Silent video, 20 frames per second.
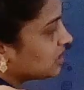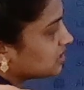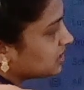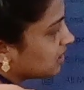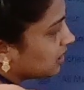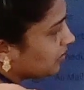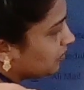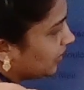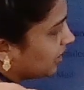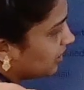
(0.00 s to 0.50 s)
is
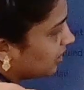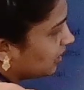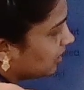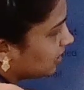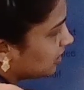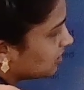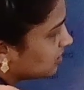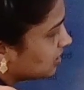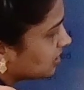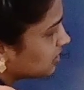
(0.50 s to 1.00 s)
the remaining?
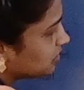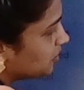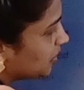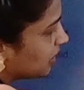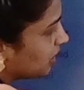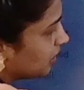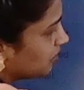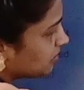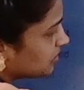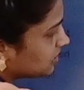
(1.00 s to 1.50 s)
This
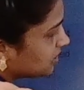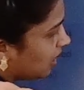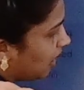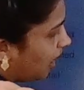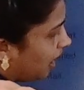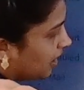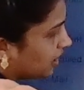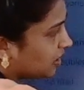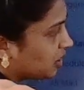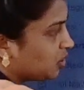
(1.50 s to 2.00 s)
becomes
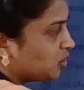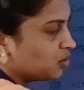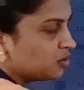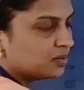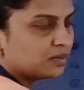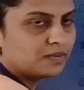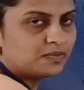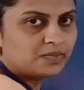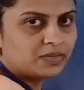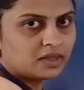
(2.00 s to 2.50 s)
r
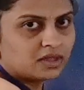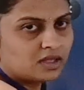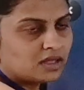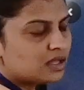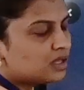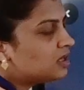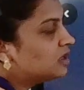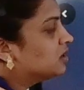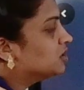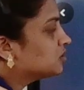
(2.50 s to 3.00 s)
cube.
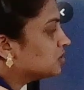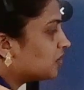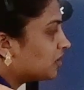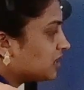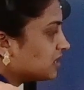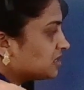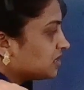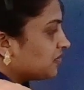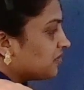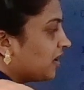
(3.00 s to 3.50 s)
So
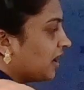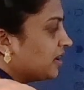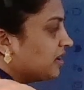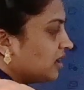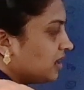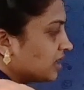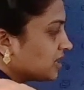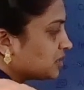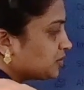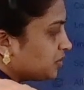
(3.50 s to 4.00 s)
what is the
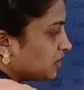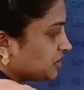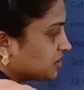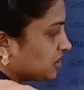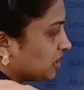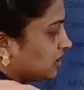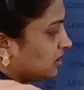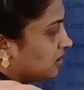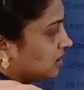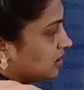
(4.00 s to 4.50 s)
final
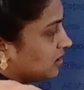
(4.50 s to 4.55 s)
expression?